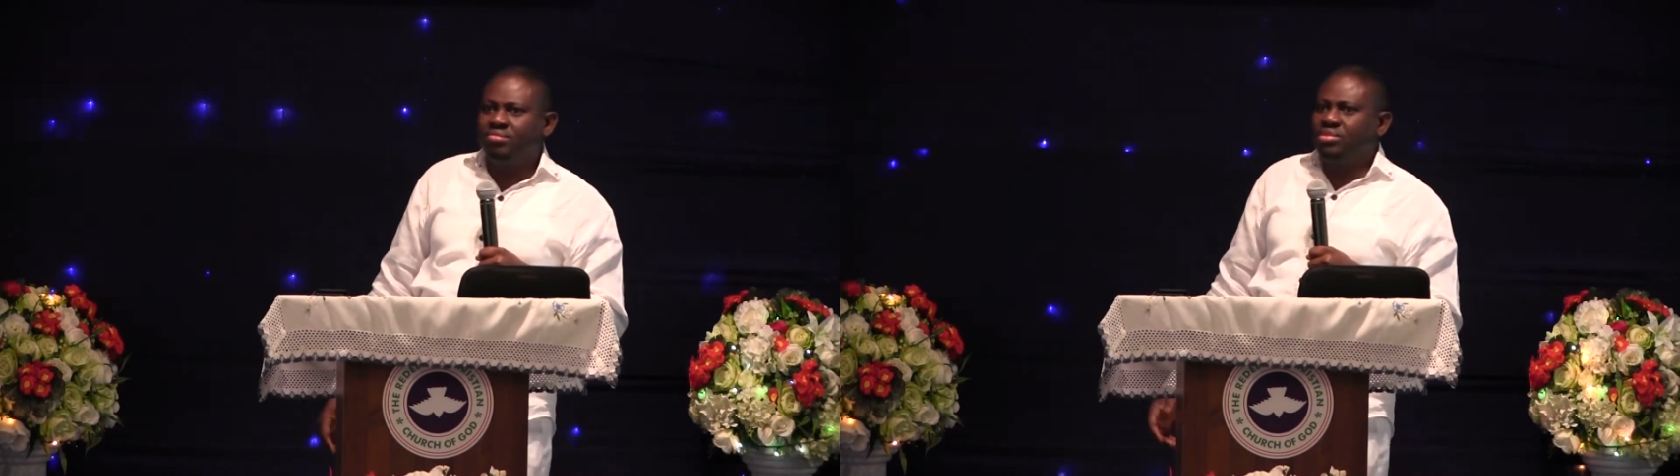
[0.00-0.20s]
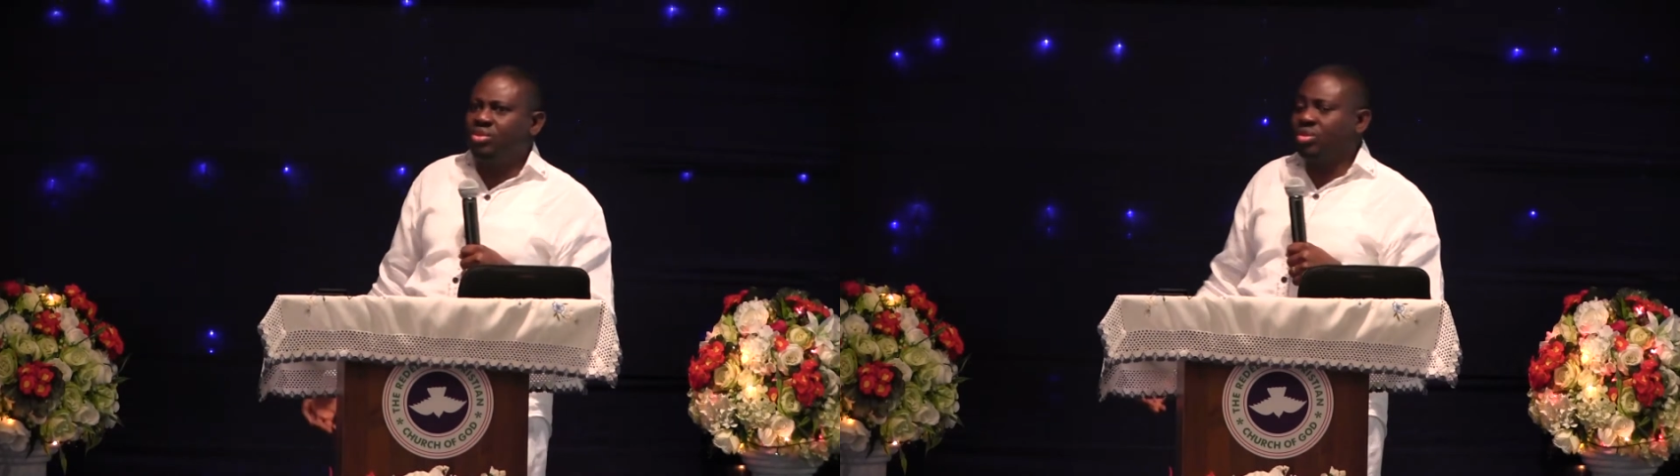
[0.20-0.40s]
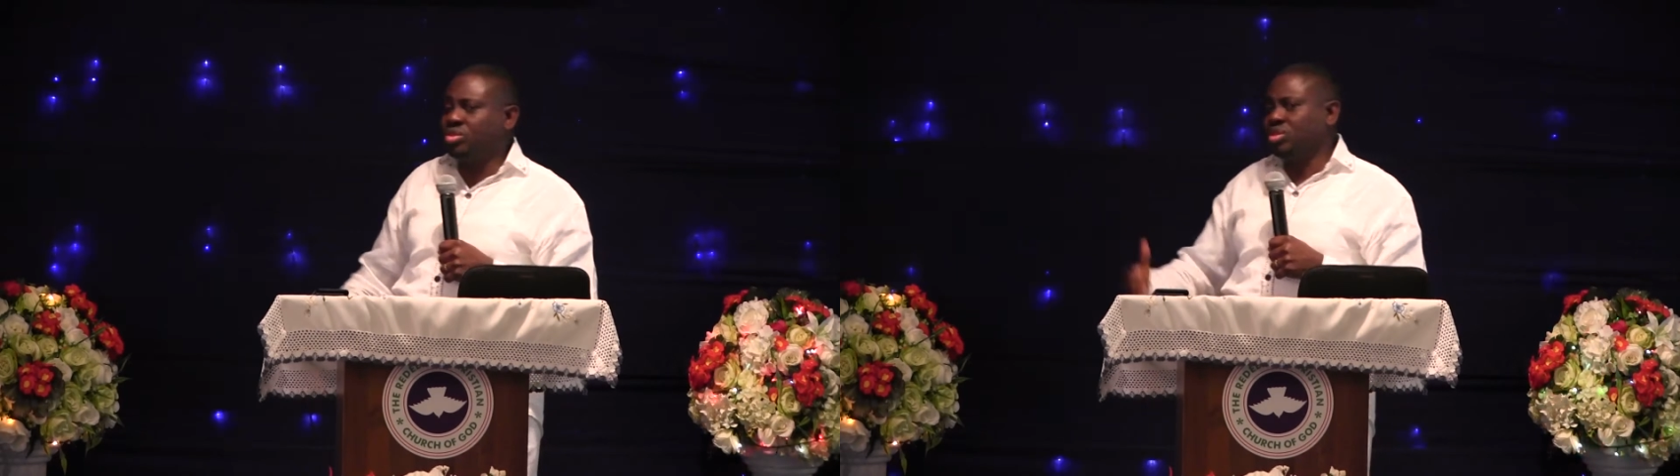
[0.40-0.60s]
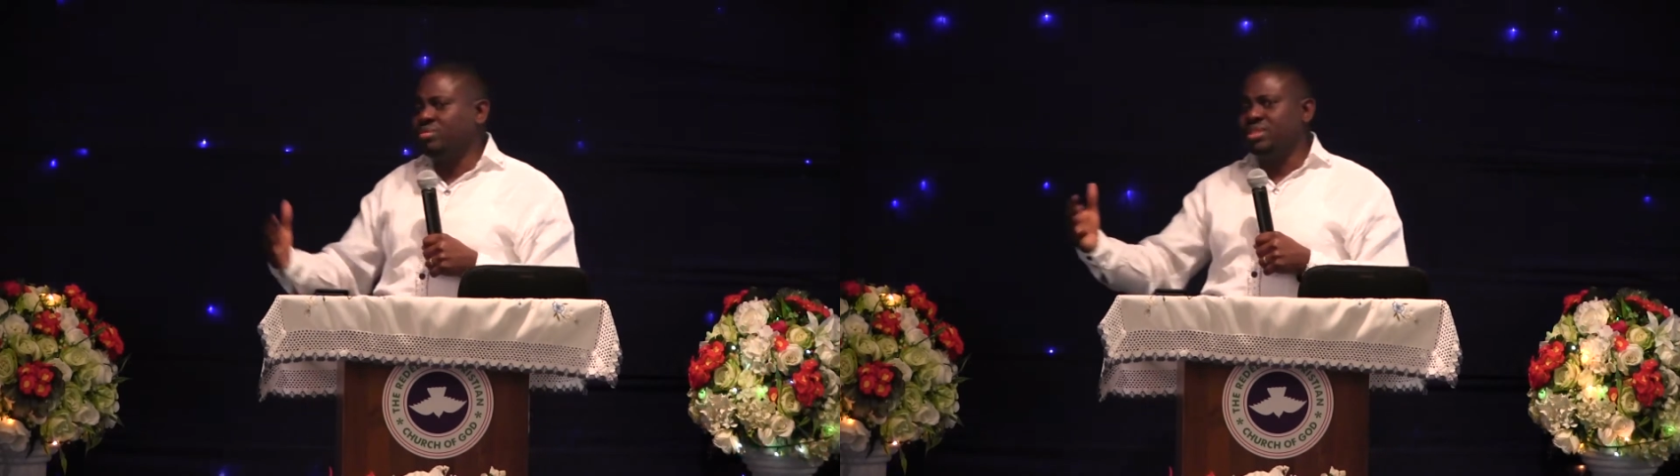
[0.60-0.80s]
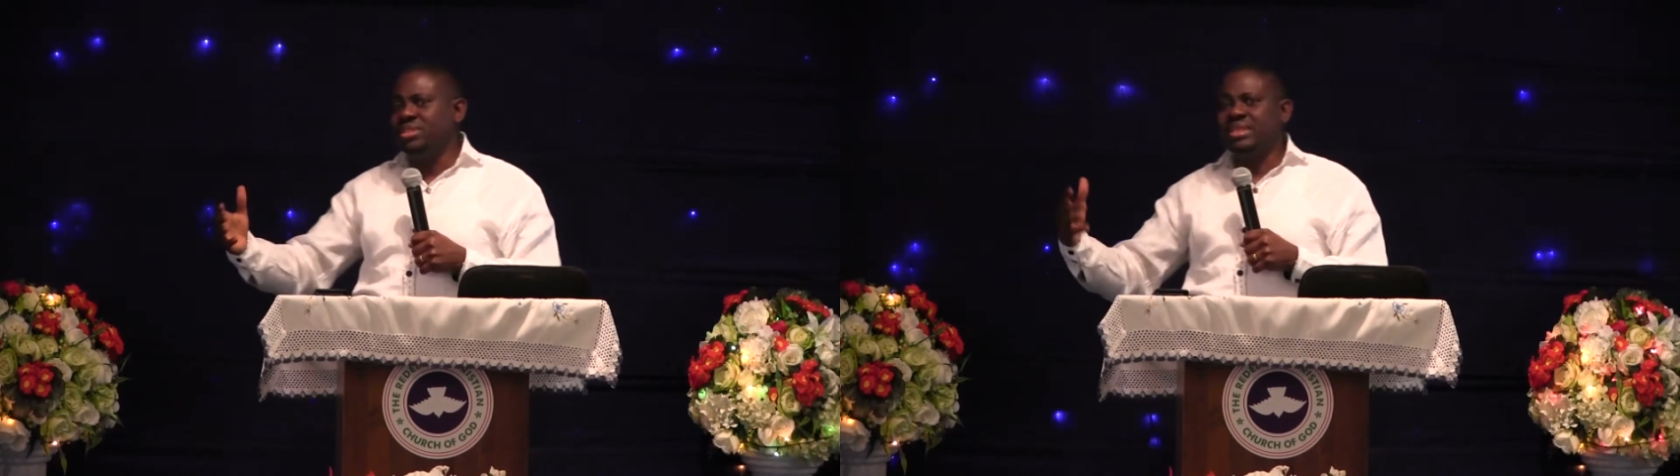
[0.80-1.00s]
Because
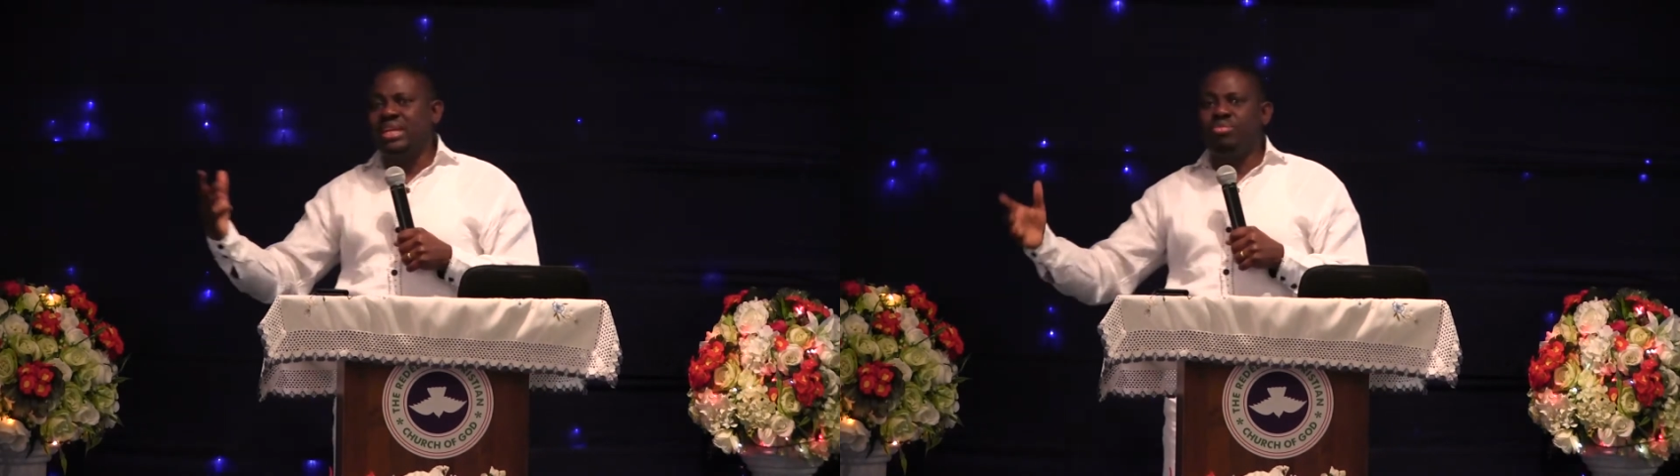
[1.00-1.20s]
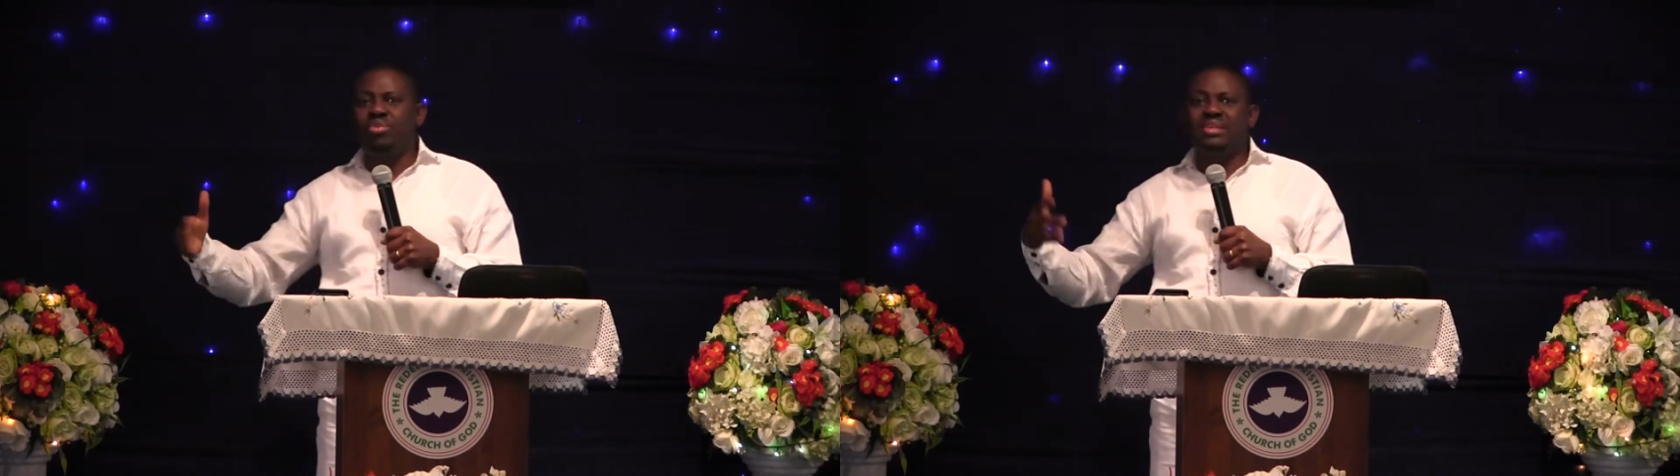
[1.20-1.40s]
something terrible